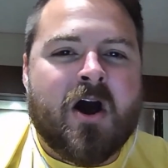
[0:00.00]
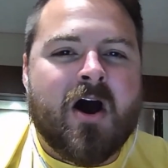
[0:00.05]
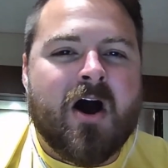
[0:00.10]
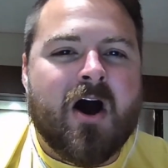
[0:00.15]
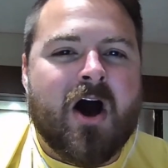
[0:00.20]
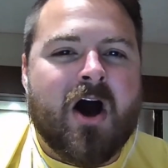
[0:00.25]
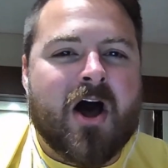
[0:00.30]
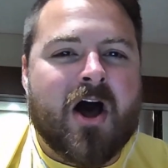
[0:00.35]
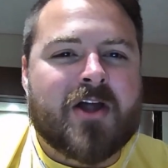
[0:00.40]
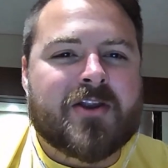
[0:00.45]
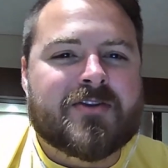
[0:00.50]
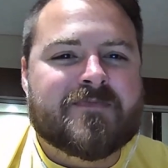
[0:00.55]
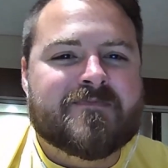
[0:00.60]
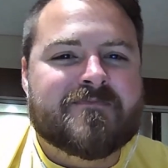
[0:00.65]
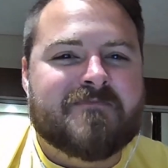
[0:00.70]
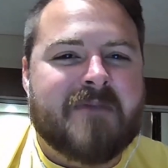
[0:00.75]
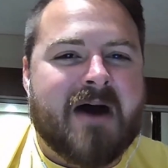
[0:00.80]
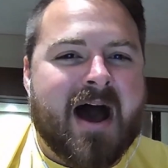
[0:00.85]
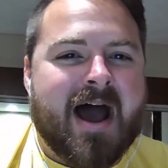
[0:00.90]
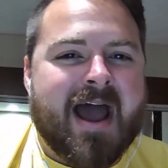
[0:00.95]
Uh,
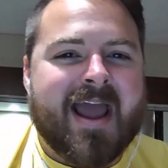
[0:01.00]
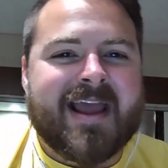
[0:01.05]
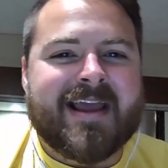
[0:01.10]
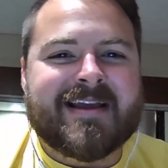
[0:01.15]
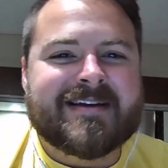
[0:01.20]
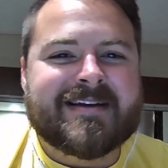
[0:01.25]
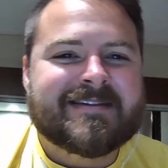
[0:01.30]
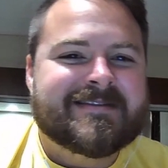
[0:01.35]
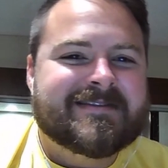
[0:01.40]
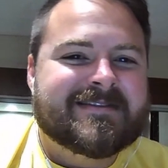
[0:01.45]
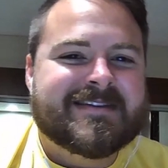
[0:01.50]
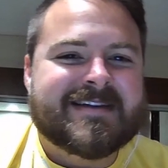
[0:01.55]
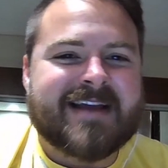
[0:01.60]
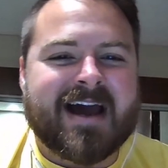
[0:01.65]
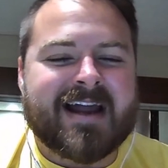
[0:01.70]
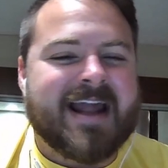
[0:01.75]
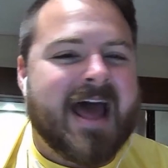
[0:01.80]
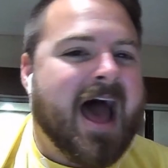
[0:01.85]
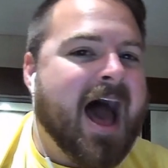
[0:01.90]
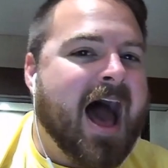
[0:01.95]
my
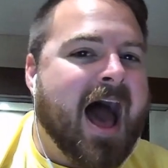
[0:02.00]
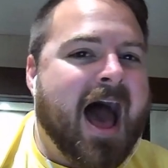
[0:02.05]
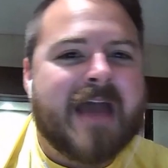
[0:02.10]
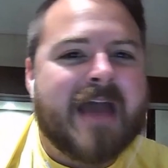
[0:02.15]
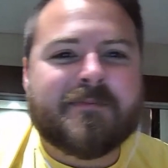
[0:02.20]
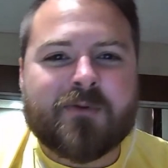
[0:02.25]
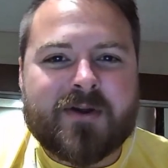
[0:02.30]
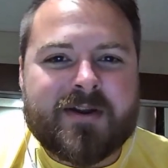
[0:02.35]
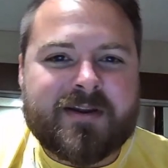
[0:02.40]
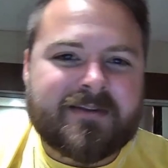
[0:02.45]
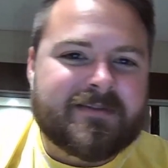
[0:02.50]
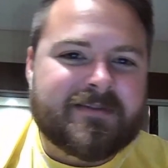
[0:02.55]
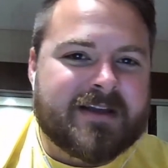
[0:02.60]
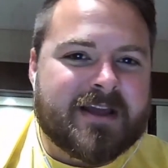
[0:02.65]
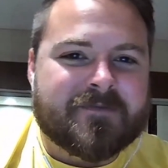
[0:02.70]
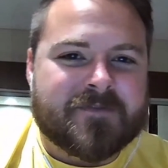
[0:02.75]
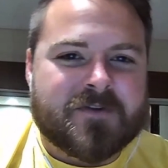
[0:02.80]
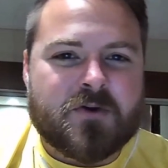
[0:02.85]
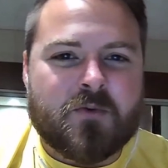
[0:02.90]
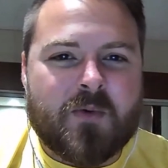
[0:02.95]
kind of hybrid,
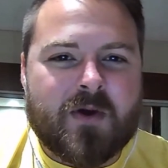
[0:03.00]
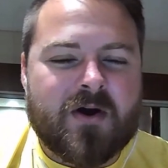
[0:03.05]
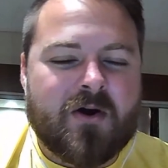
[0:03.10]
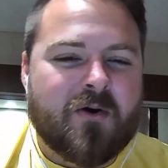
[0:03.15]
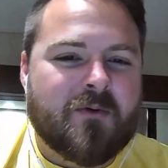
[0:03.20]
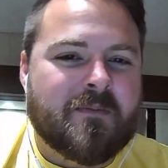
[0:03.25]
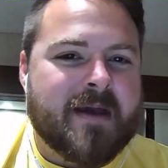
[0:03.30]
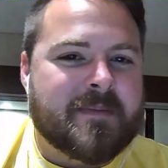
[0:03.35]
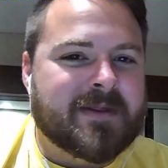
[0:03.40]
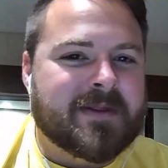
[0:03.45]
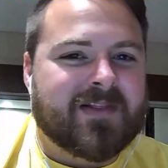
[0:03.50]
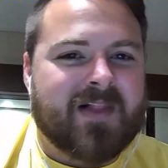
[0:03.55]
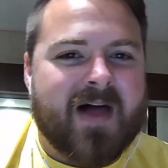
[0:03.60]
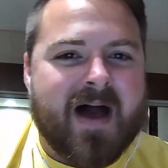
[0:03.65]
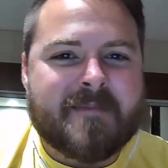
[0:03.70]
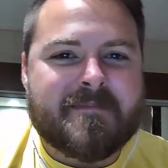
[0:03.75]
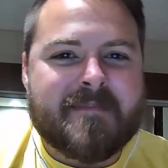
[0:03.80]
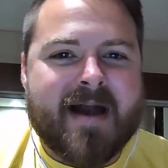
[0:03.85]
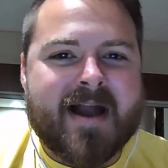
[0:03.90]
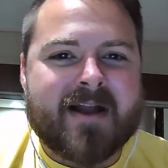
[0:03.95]
if you will, maybe
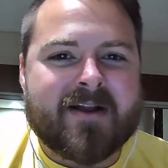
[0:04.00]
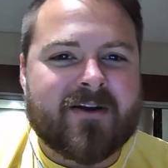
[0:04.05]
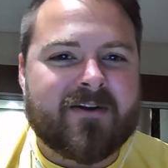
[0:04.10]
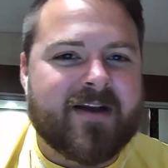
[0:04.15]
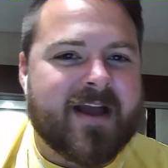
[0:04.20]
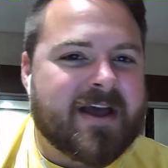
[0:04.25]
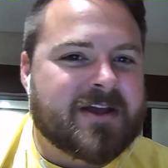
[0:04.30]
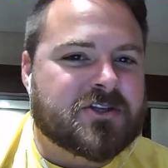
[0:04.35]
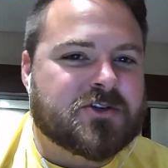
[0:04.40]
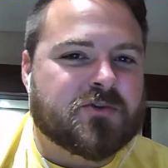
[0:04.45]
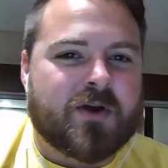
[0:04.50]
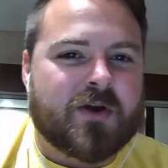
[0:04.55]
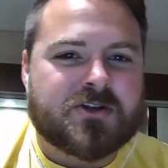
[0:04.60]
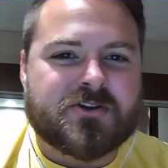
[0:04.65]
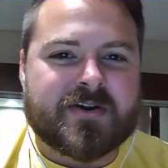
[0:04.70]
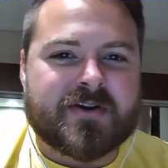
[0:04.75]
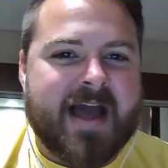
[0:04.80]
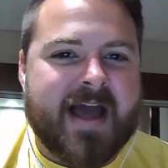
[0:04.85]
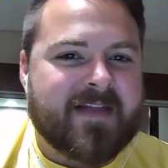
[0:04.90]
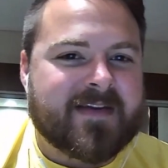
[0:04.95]
linebacker, edge
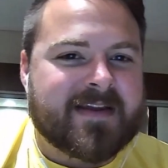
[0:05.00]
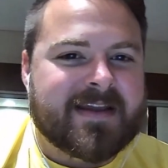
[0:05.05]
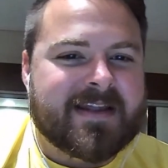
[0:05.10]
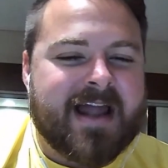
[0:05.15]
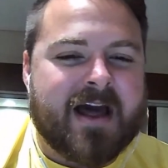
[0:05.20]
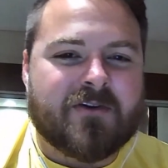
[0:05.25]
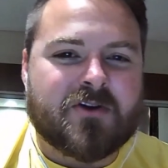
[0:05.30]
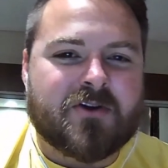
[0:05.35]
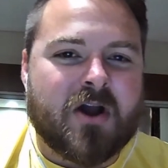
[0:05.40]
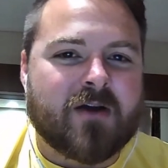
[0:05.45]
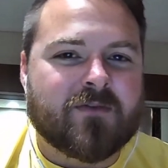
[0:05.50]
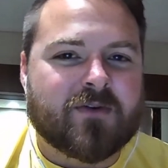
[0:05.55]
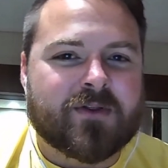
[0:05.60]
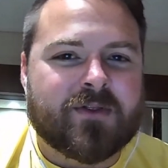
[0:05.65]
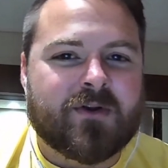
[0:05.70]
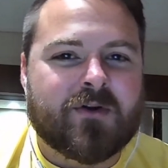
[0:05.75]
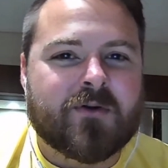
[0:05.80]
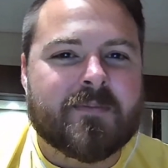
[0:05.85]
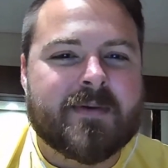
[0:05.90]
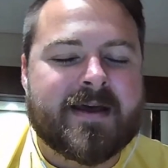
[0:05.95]
rusher, guy that can get out and cover a
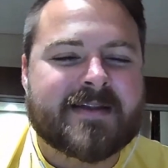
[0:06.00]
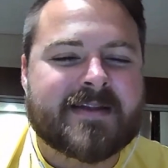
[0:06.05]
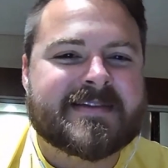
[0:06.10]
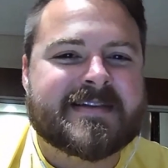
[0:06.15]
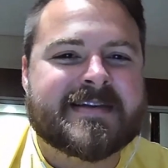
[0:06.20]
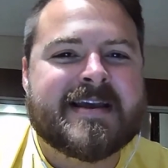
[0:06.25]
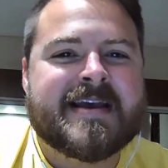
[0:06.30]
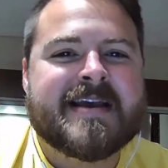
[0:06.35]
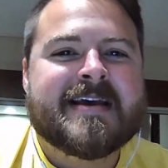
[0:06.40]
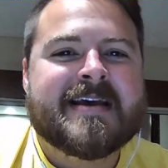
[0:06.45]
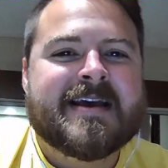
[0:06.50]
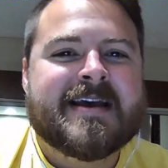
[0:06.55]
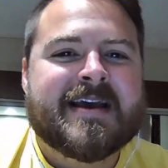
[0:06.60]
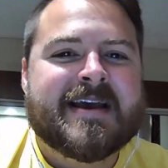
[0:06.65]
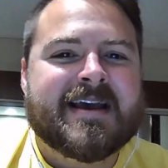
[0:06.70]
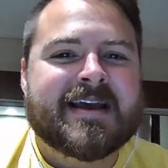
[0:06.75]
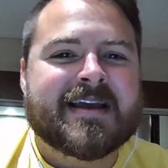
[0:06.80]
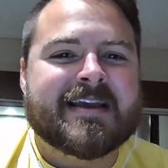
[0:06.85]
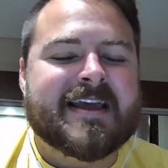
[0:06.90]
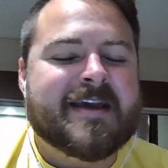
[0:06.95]
little bit.
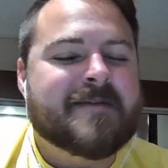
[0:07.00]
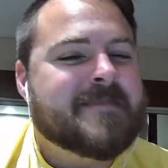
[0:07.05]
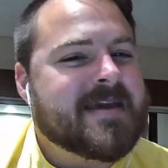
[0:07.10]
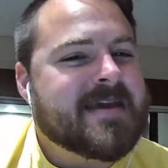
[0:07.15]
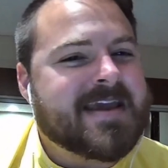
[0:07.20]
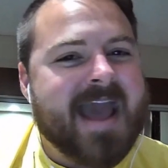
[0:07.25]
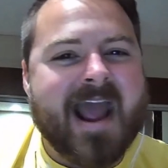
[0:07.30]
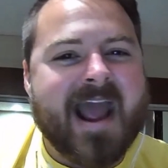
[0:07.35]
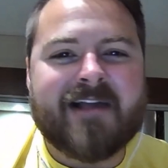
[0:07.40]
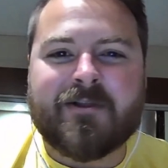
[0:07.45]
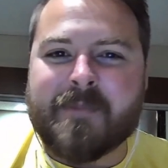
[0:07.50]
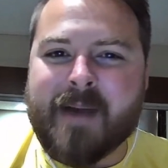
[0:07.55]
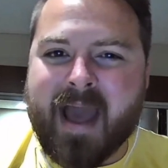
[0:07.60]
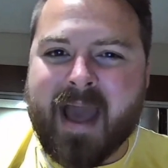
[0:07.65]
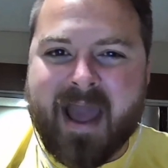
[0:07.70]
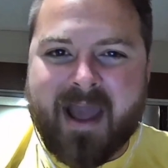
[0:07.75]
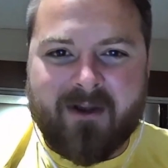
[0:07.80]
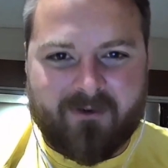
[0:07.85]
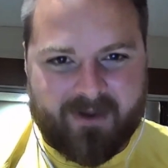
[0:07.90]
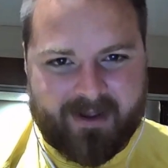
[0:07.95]
Give me Caleb
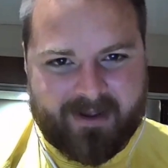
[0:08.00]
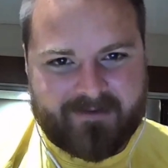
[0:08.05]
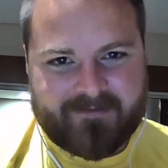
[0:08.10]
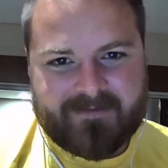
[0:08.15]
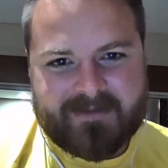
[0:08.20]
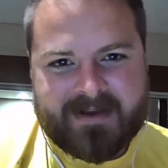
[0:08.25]
Herring.